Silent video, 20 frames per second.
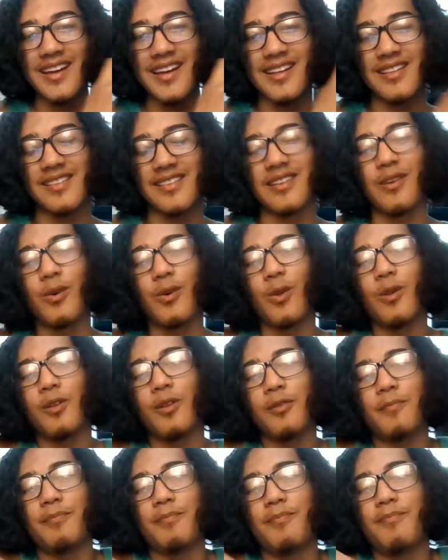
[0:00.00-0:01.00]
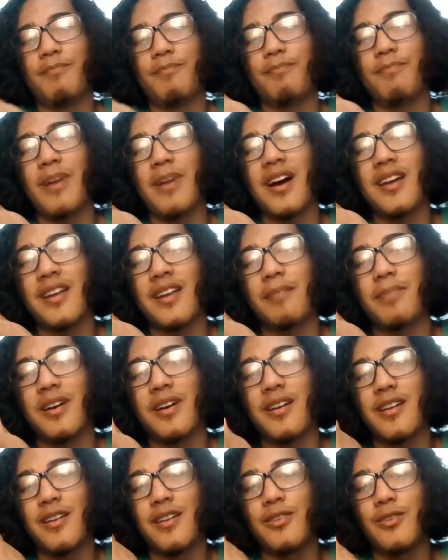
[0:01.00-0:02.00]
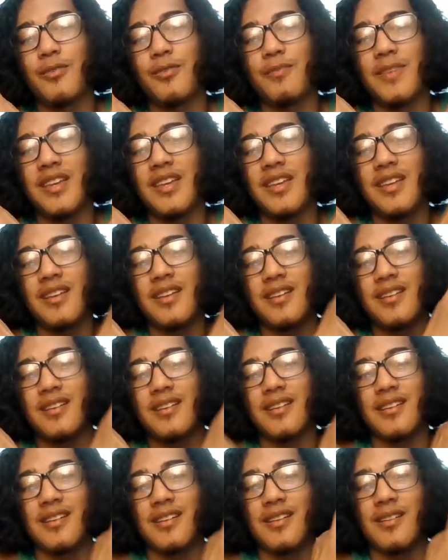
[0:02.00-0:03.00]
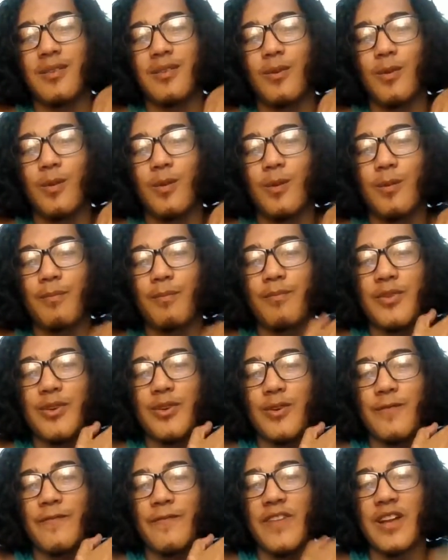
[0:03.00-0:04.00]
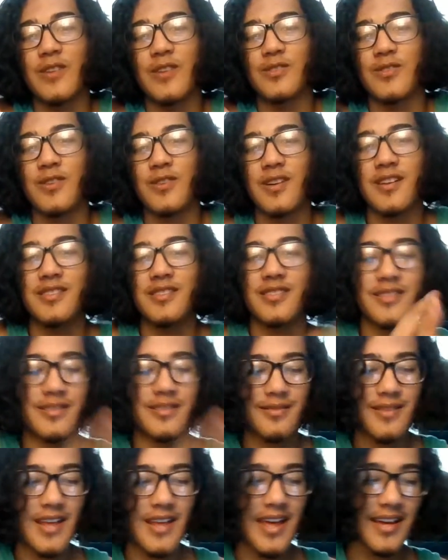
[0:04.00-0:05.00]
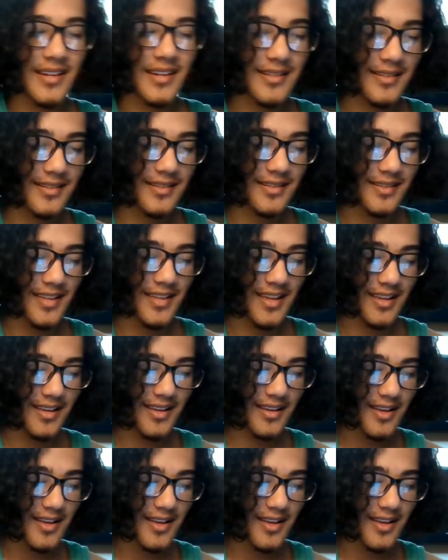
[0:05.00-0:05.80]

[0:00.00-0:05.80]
the whole body no me whole fingers crossed X thing,